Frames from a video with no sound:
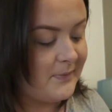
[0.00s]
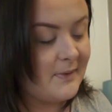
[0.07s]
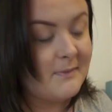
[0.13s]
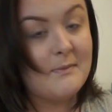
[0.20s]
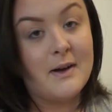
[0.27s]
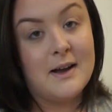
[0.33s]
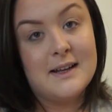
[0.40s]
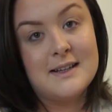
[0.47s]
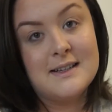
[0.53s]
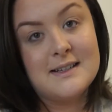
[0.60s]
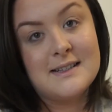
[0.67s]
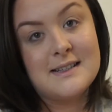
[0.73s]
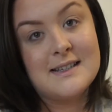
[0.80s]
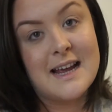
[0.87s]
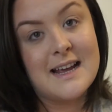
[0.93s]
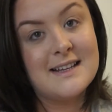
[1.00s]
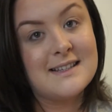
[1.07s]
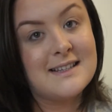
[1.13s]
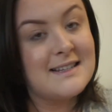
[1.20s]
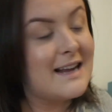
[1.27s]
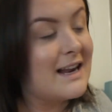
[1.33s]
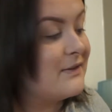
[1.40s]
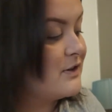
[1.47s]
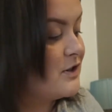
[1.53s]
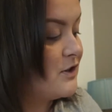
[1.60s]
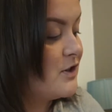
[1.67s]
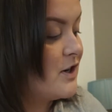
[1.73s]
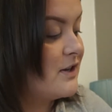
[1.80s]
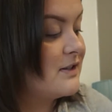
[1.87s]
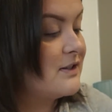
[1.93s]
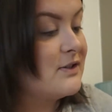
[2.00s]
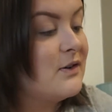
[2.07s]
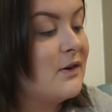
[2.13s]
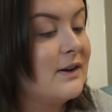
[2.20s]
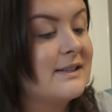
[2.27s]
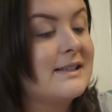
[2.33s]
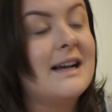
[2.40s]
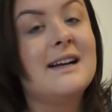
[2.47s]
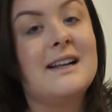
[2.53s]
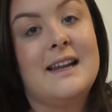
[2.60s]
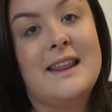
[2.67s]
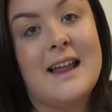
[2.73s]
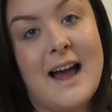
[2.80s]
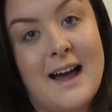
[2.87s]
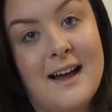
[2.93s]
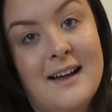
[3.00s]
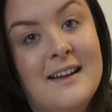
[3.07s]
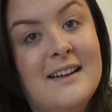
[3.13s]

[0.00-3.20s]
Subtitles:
my taste in television shows is not exactly that